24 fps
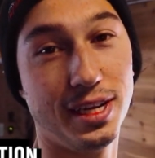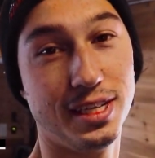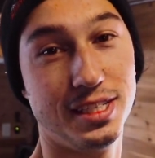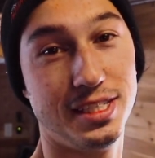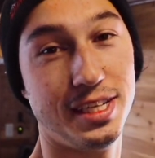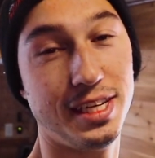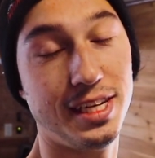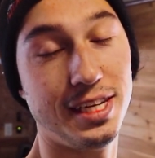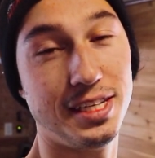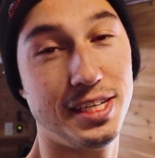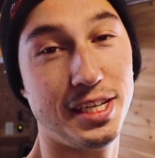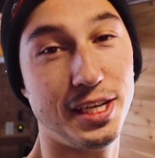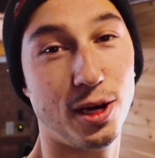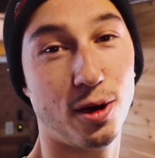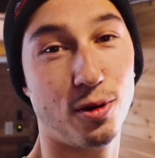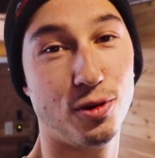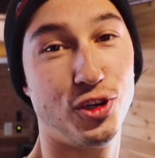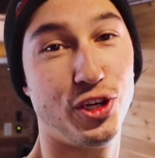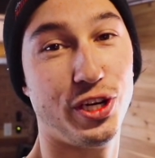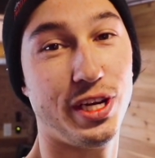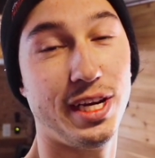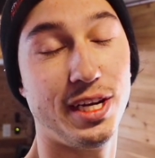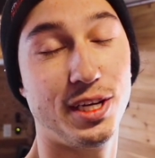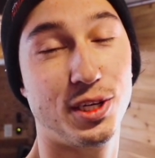
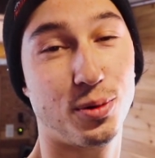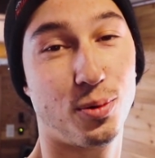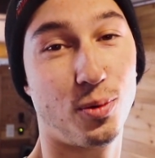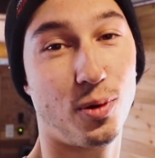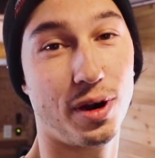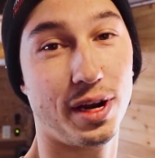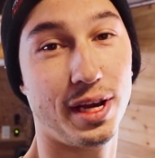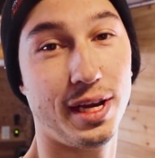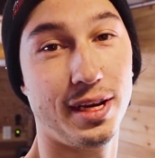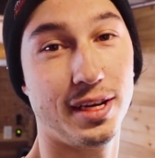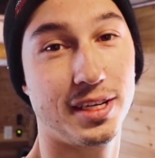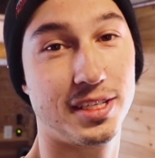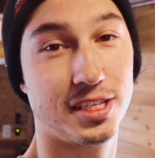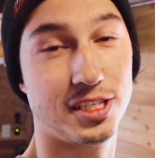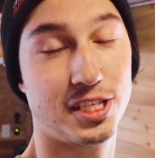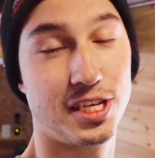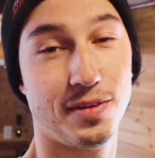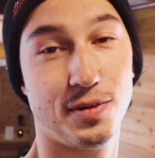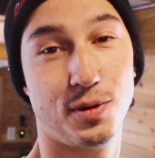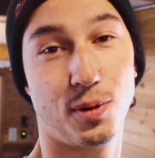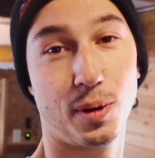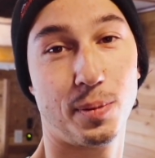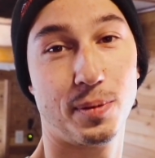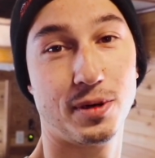T-D-O-G 20 to save
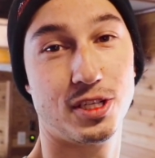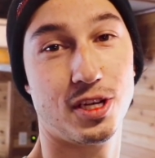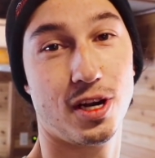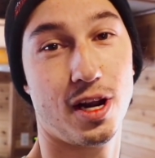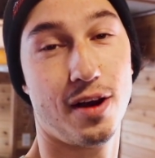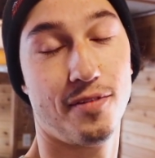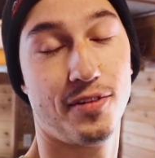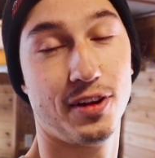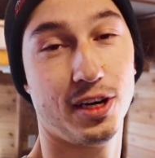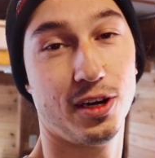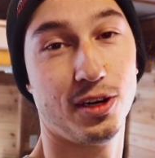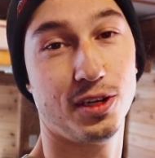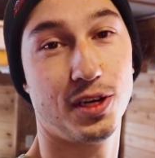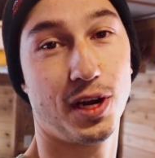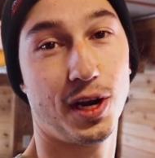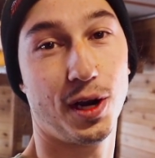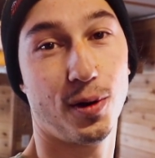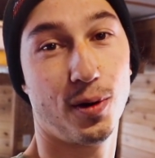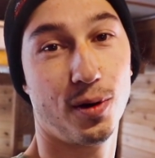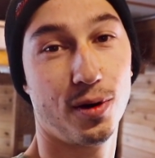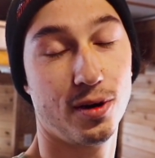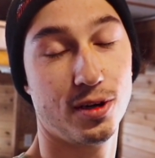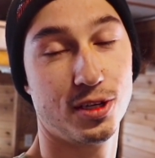20% off on your entire order.